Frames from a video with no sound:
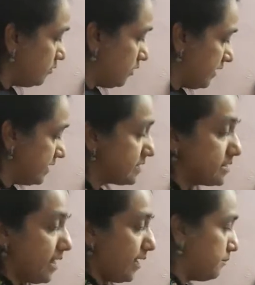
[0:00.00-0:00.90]
one is
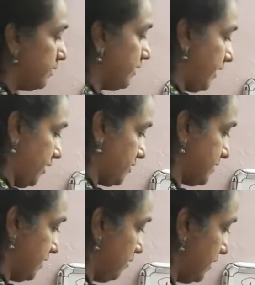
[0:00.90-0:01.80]
carbon
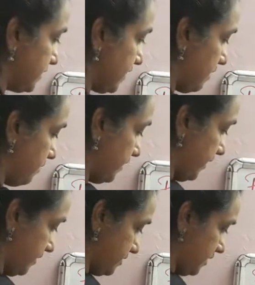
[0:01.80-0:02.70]
dioxide. What is carbon
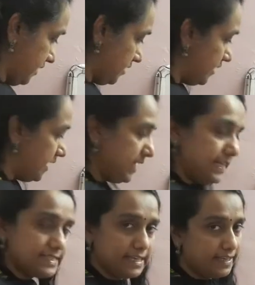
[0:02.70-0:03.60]
dioxide? It
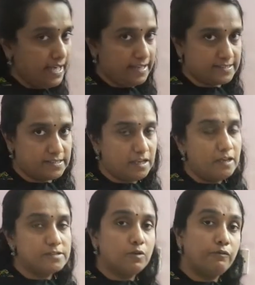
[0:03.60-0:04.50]
is a gas.
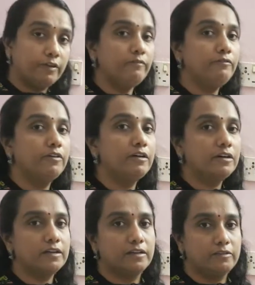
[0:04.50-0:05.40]
So from
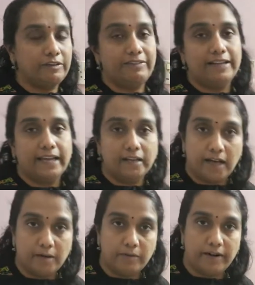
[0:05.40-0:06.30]
where we will get
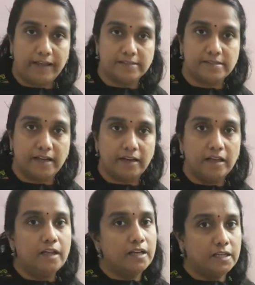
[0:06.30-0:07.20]
carbon dioxide?
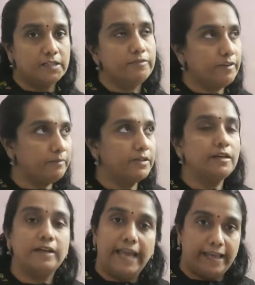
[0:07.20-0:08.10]
From
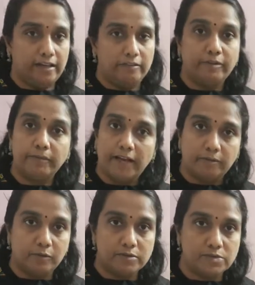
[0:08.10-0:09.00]
the air, from the
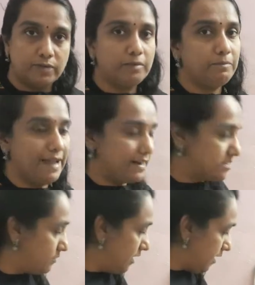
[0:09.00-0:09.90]
atmosphere. Plants
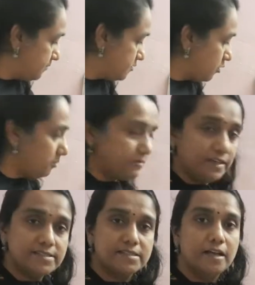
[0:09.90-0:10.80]
will absorb
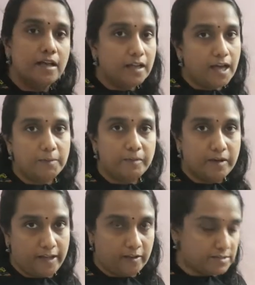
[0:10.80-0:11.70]
this carbon
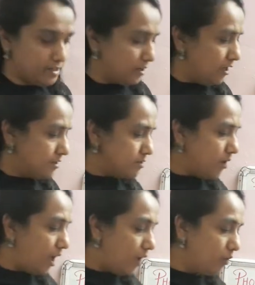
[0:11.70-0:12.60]
dioxide. So
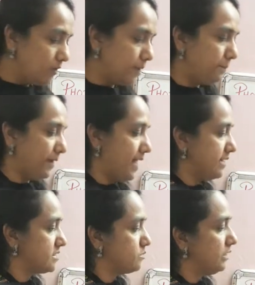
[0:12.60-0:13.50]
how the
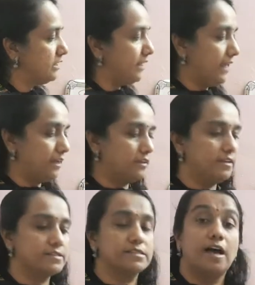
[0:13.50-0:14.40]
plants will take
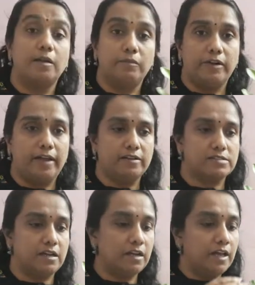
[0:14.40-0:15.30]
this carbon
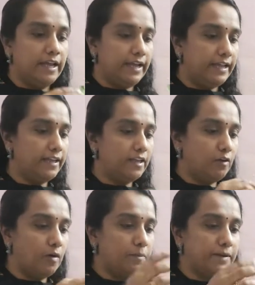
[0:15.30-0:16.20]
dioxide? Any
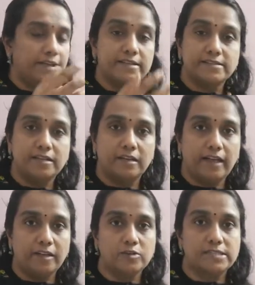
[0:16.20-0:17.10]
opening is there?
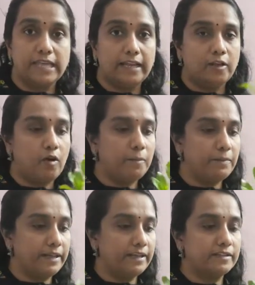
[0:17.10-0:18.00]
Can you see any
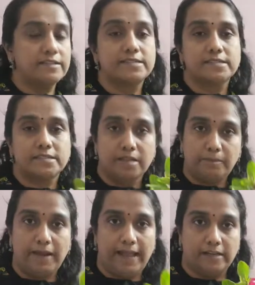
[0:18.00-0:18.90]
opening in this
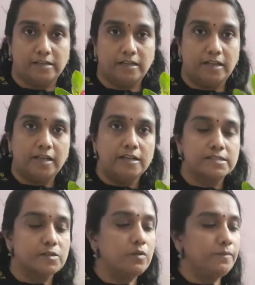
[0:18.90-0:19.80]
plant?
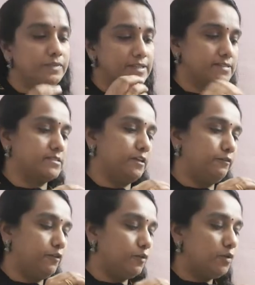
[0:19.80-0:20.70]
So just if
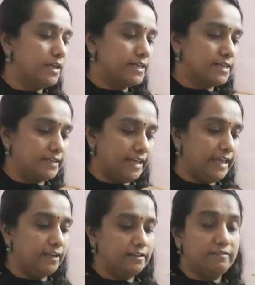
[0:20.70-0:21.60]
you
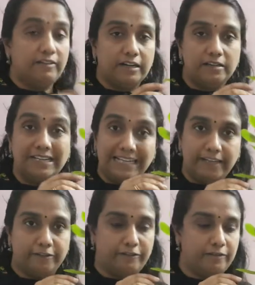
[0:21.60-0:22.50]
take the one
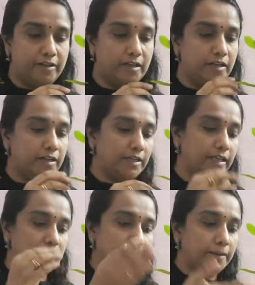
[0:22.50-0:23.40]
leaf,
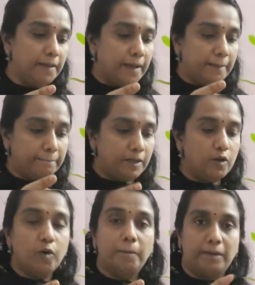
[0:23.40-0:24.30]
in the
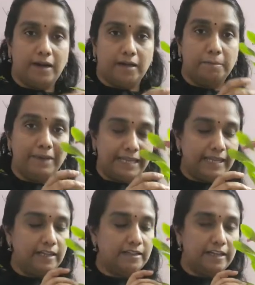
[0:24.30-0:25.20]
below part
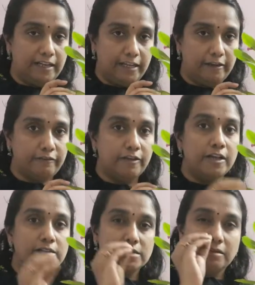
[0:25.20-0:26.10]
beneath the leaf,
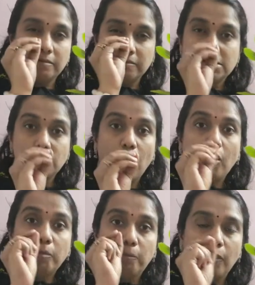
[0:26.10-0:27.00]
some
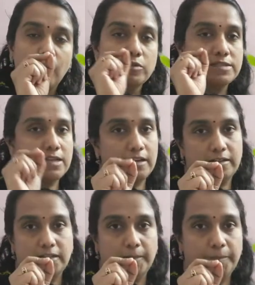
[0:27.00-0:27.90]
small pores are
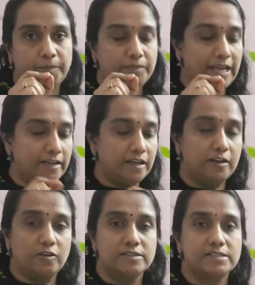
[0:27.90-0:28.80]
there that are
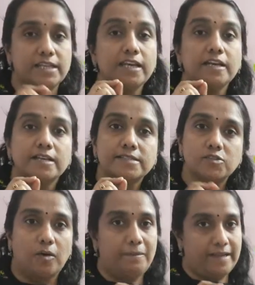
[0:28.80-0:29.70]
known as the
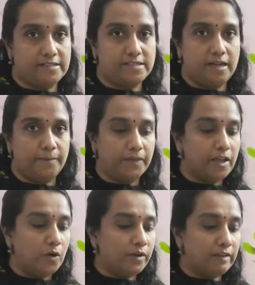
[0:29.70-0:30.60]
stomata.
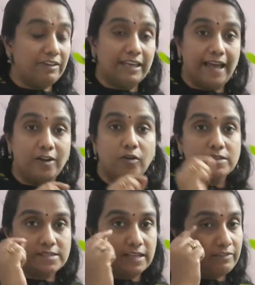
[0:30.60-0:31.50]
Okay, we cannot
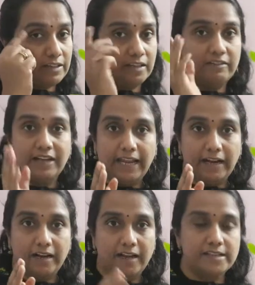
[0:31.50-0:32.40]
see with our
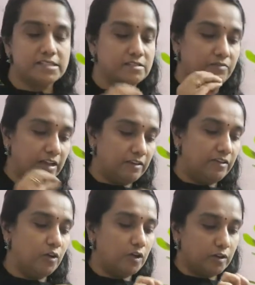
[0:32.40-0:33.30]
naked eyes. When we
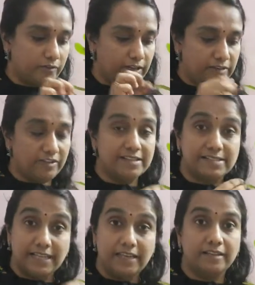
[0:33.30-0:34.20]
are
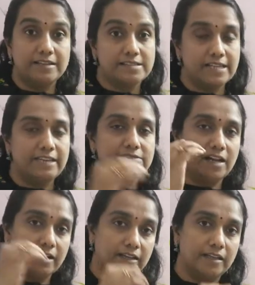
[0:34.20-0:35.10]
seeing these leaves
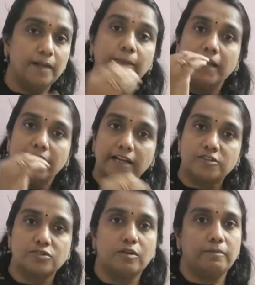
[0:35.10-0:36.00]
under the
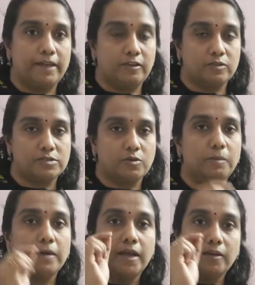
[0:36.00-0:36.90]
electron
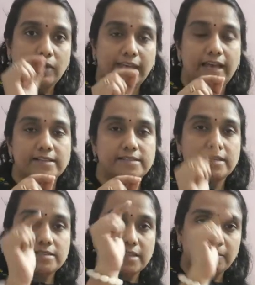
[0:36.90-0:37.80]
microscope, we can see
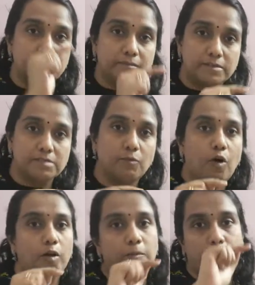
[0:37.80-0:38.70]
some
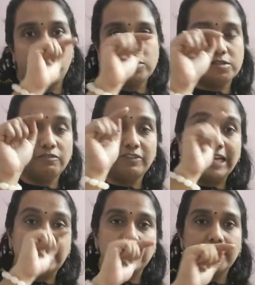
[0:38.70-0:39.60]
small pores of
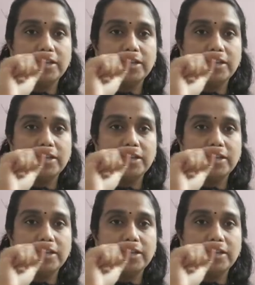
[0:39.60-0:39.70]
kidney